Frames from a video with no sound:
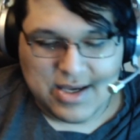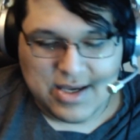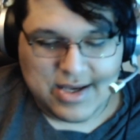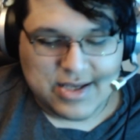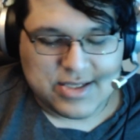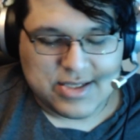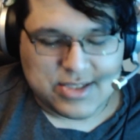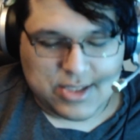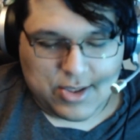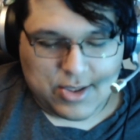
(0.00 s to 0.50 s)

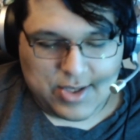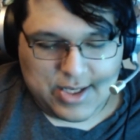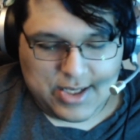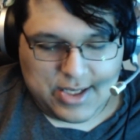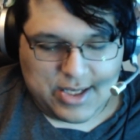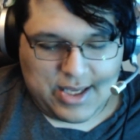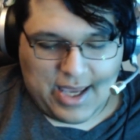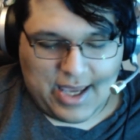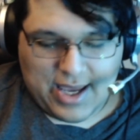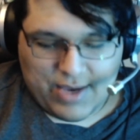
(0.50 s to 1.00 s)
So
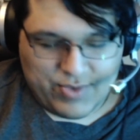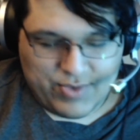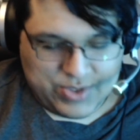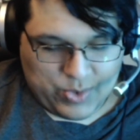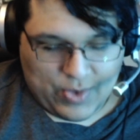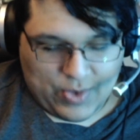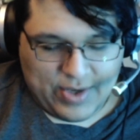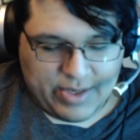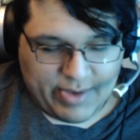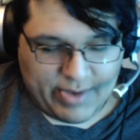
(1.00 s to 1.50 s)
yeah, I was
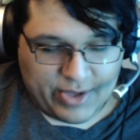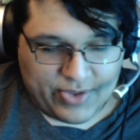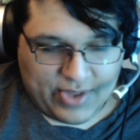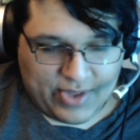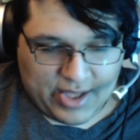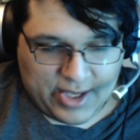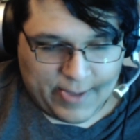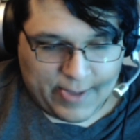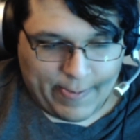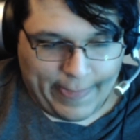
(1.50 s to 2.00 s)
worried about
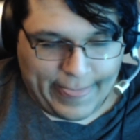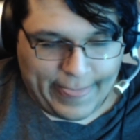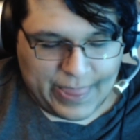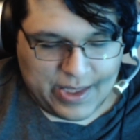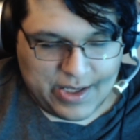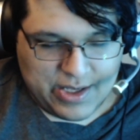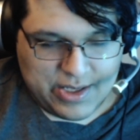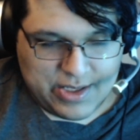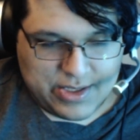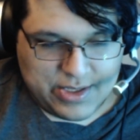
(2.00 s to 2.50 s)
that.
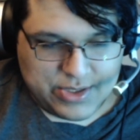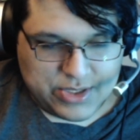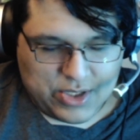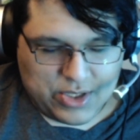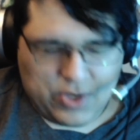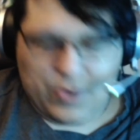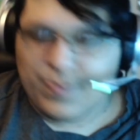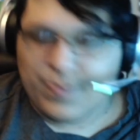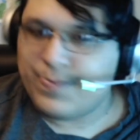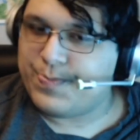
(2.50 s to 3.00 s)

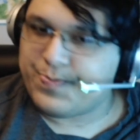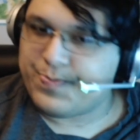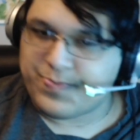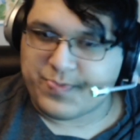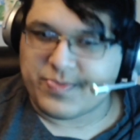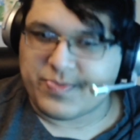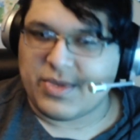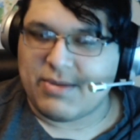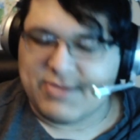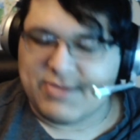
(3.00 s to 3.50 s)
So
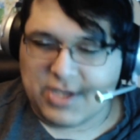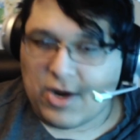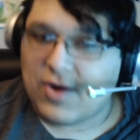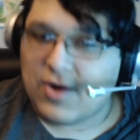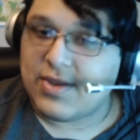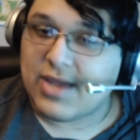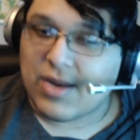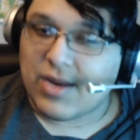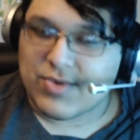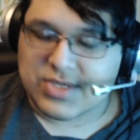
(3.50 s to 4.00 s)
I'm sorry
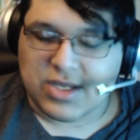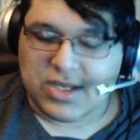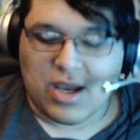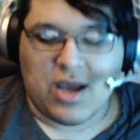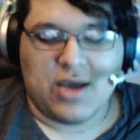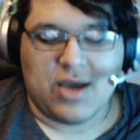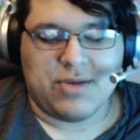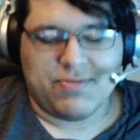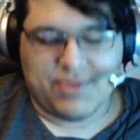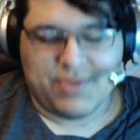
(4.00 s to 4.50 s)
that I was
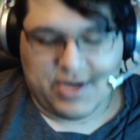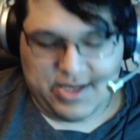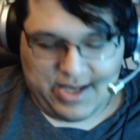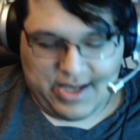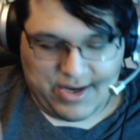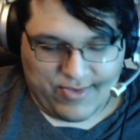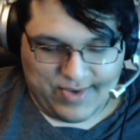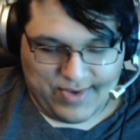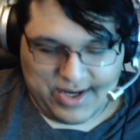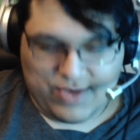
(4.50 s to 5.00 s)
gone, but I
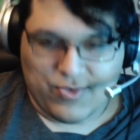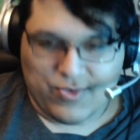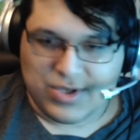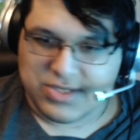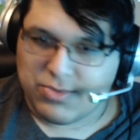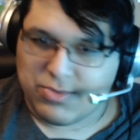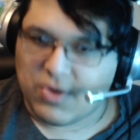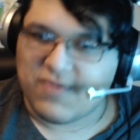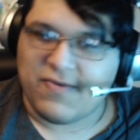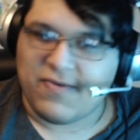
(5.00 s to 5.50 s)
really was
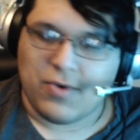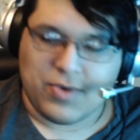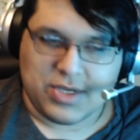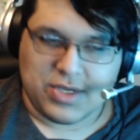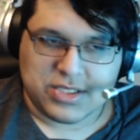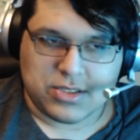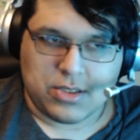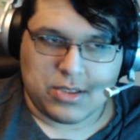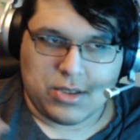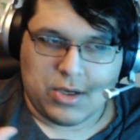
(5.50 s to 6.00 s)
more
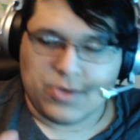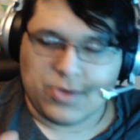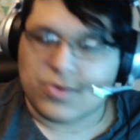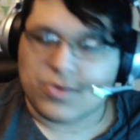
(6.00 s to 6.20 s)
focused on other